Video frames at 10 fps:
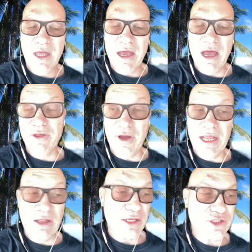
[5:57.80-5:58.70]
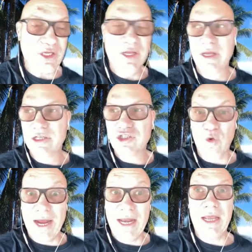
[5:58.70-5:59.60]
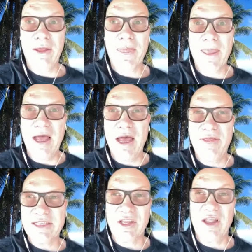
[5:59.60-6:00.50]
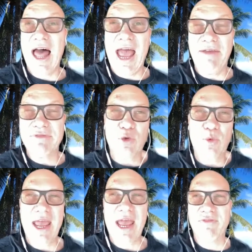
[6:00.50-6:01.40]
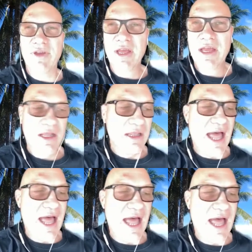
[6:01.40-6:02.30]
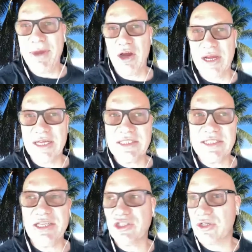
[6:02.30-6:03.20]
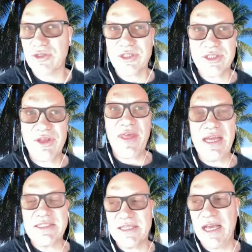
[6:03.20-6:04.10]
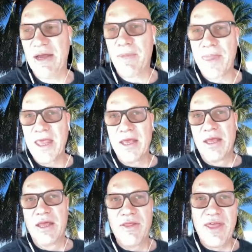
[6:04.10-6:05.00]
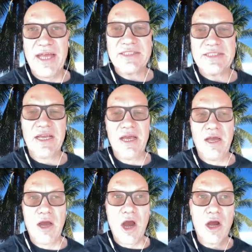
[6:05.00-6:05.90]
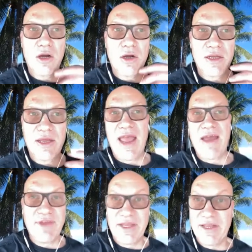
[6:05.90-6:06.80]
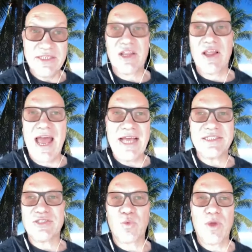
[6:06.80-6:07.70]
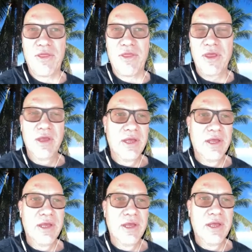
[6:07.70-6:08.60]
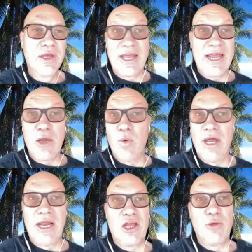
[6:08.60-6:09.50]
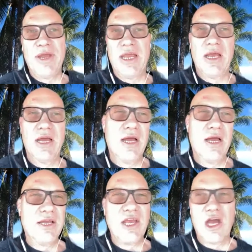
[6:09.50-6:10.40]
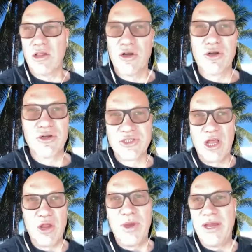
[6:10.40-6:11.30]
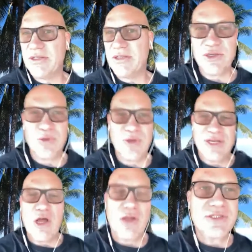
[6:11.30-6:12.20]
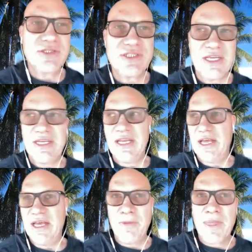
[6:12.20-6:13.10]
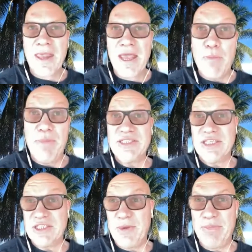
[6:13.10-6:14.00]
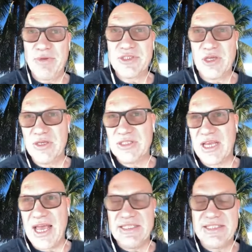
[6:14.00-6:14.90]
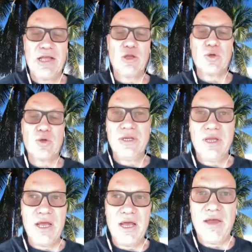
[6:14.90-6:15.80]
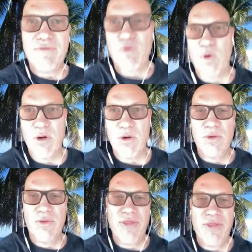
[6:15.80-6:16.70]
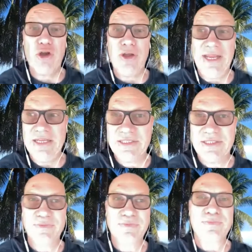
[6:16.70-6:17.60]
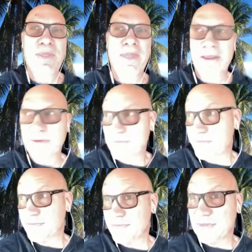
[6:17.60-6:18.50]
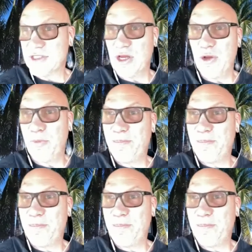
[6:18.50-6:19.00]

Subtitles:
English training that's live. So we have live American teachers that are having these classes with really anyone. It could be young learners all the way to adults and business people. So it's kind of tailored for their needs. So